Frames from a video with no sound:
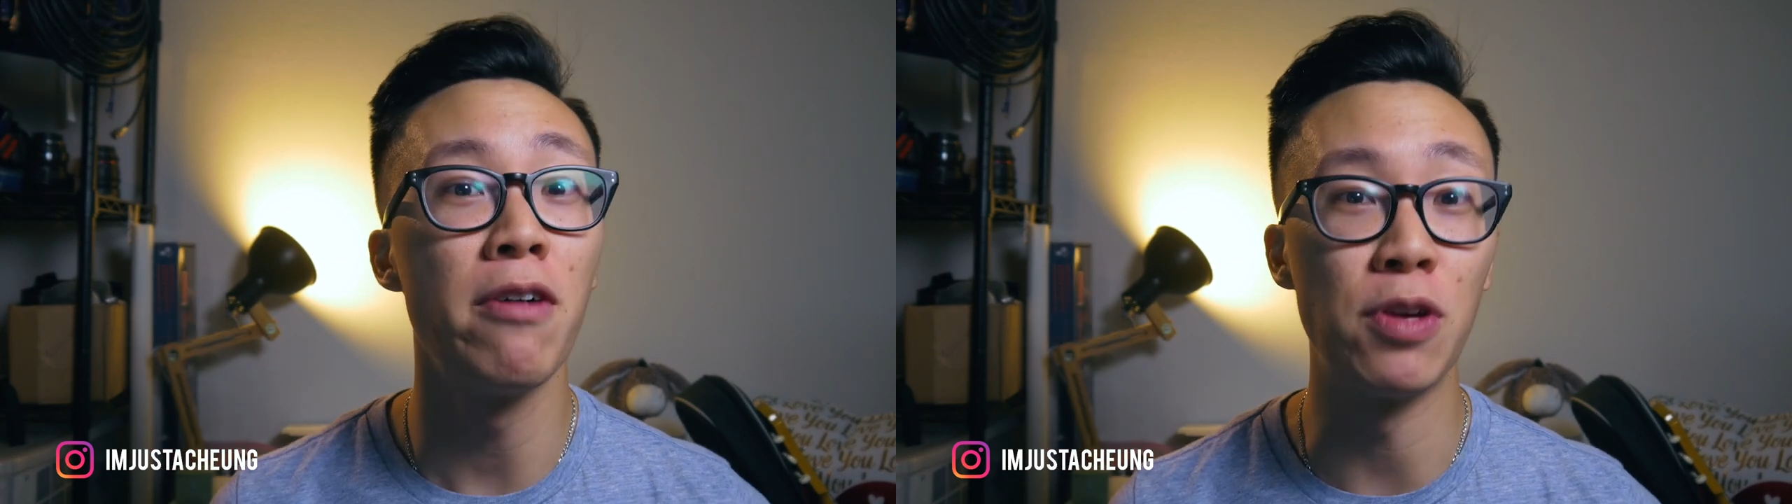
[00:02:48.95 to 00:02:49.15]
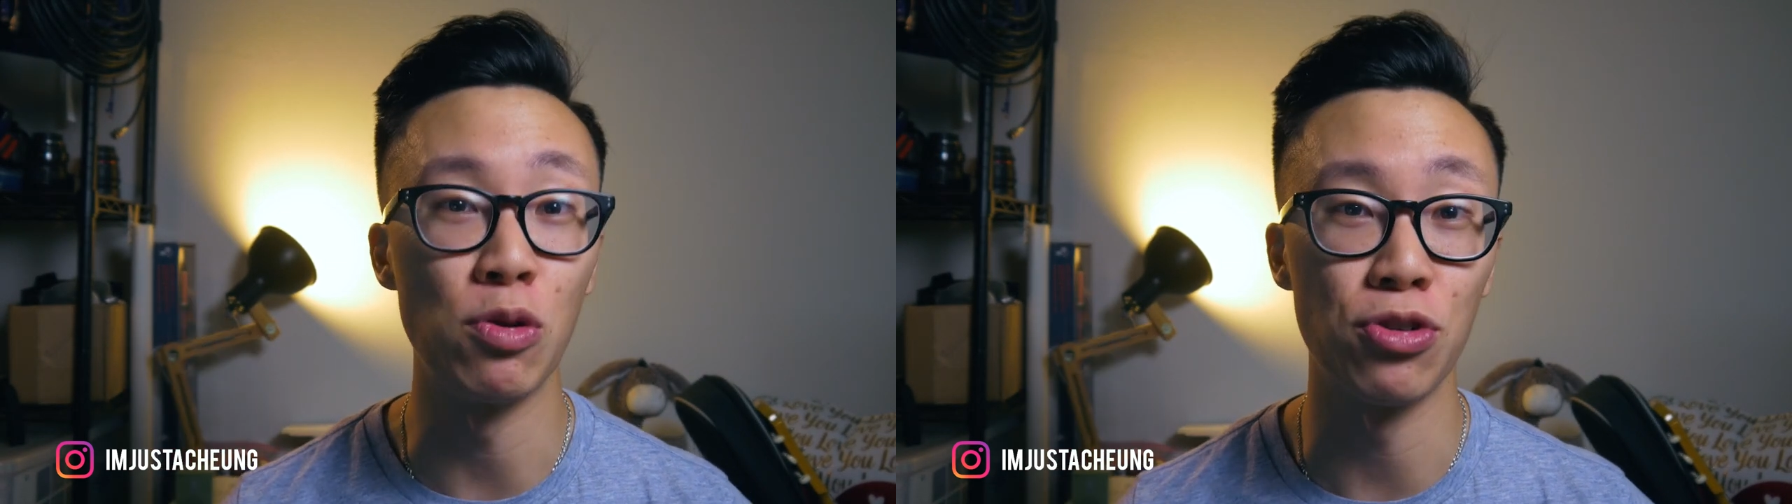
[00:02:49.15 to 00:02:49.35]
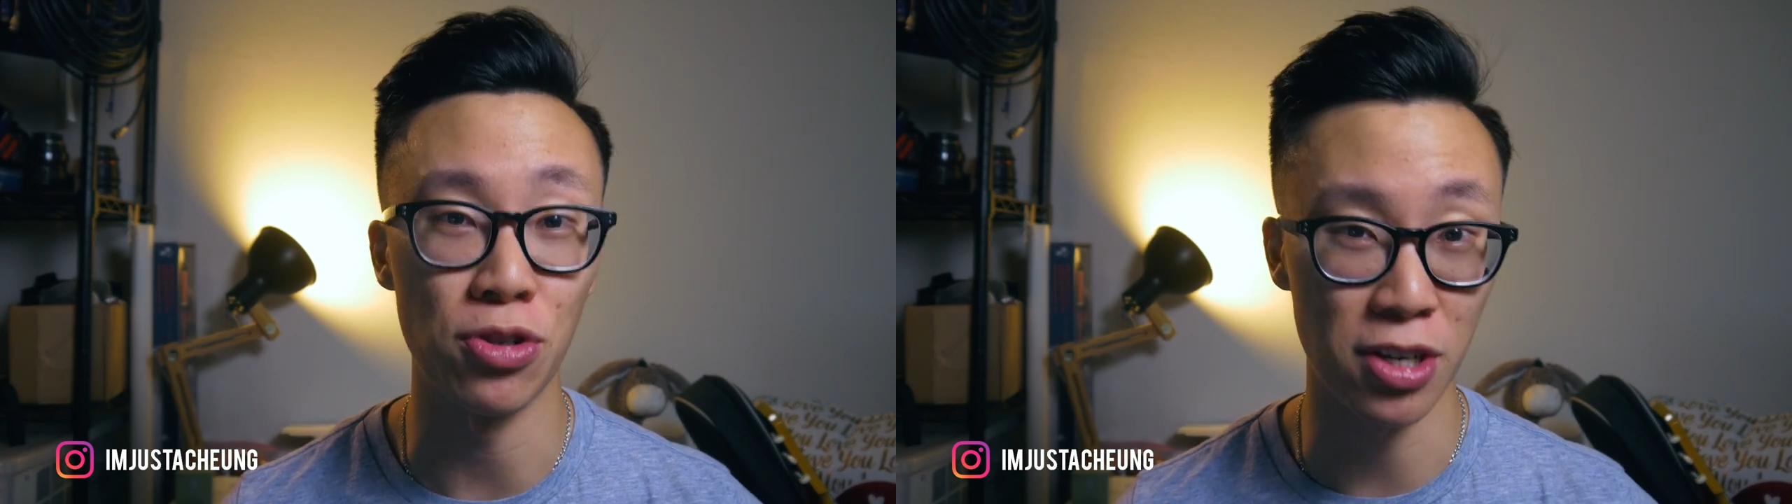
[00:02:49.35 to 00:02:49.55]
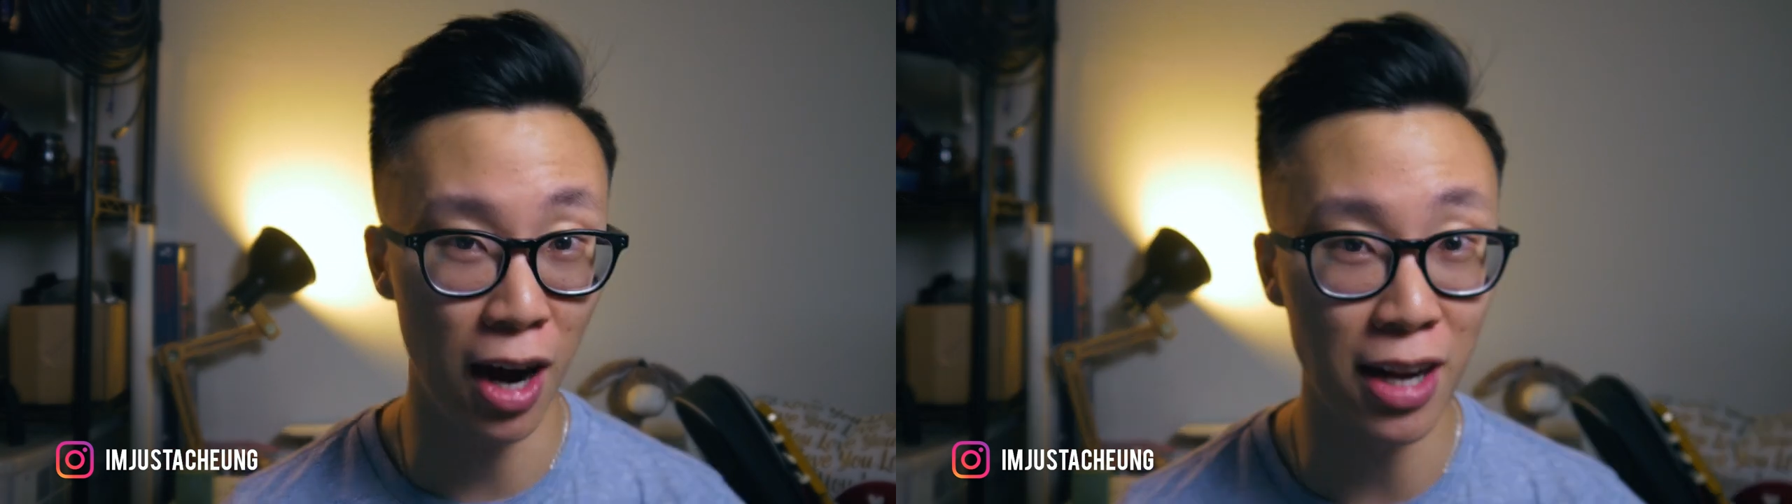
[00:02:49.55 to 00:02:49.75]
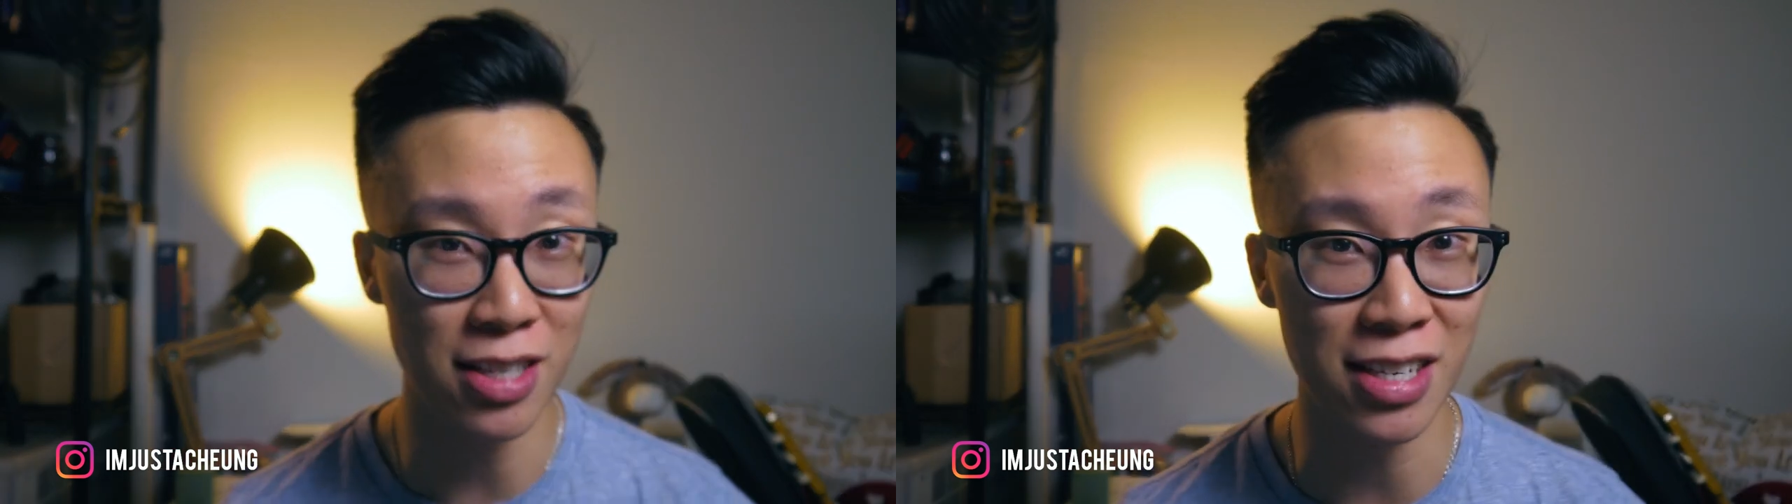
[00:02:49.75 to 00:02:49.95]
future
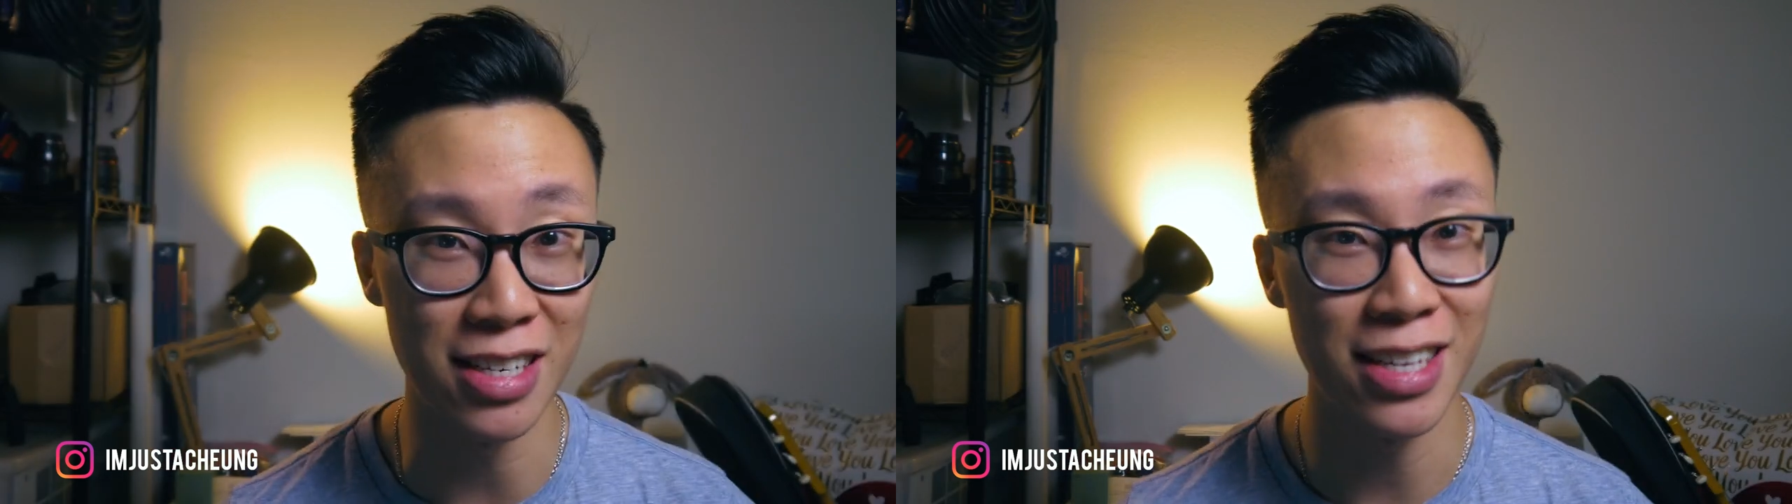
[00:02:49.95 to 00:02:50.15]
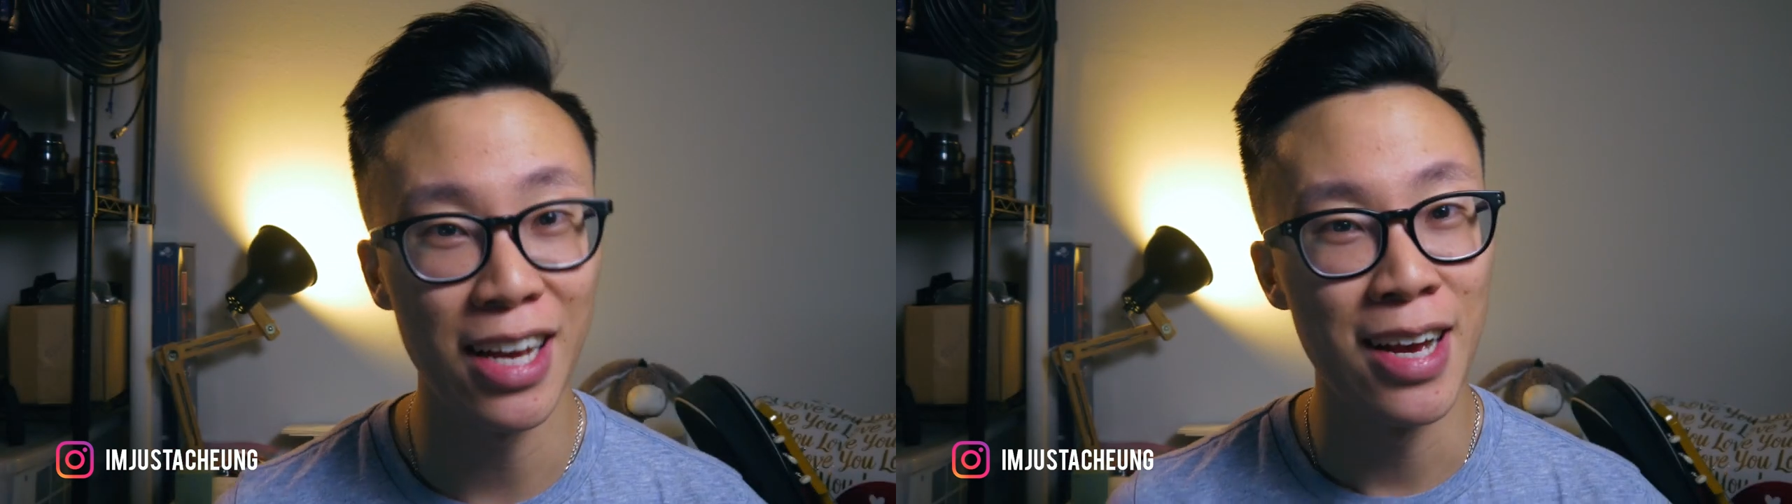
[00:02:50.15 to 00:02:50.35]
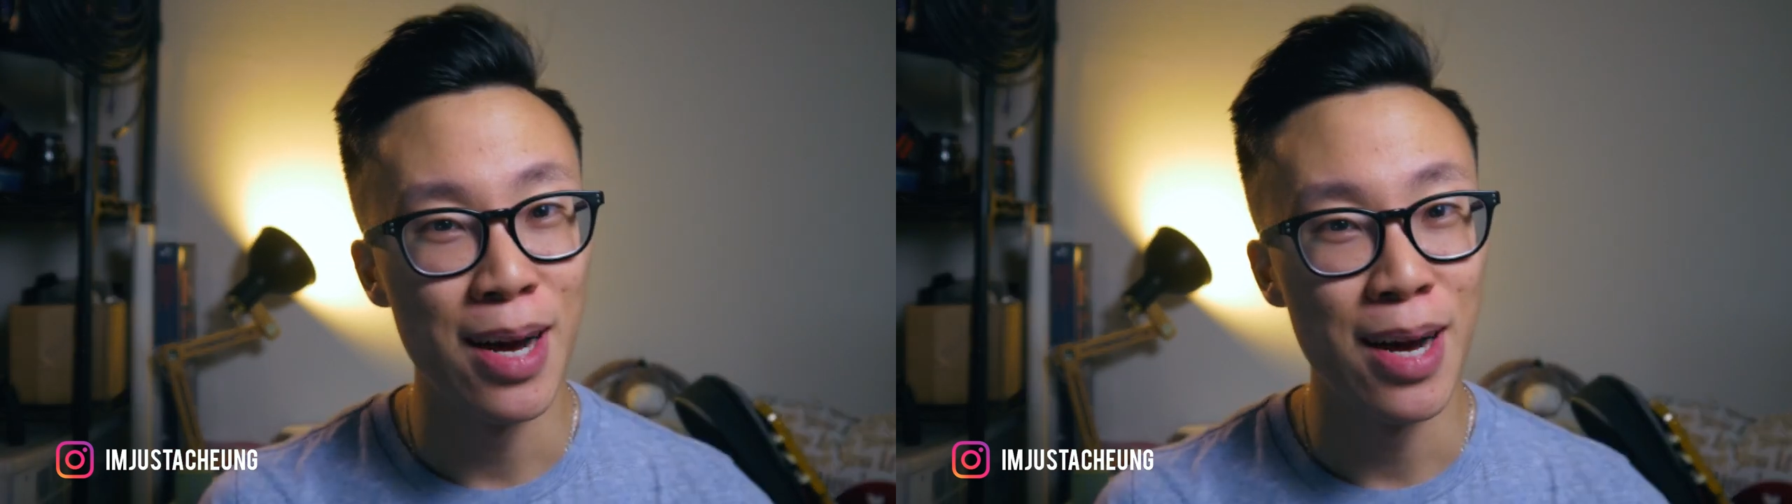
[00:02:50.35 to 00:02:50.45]
content.